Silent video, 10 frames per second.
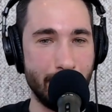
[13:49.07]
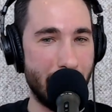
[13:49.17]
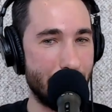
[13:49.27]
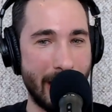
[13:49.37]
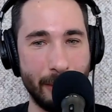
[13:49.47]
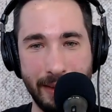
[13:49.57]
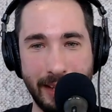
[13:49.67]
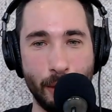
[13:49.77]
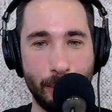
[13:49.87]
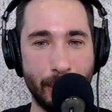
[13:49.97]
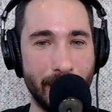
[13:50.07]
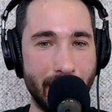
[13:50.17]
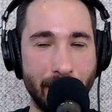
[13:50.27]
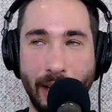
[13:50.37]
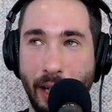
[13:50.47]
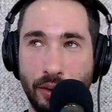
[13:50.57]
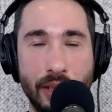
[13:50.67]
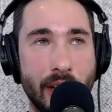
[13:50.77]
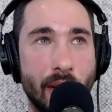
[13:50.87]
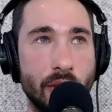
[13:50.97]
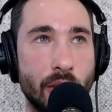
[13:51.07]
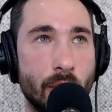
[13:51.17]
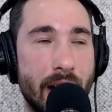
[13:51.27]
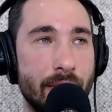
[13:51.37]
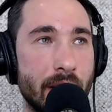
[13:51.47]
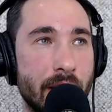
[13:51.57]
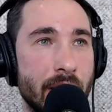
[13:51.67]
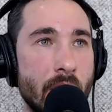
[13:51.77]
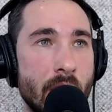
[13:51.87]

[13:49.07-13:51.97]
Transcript: I'm, I'm out in the open. I'll, I'll, you know, I'll do whatever.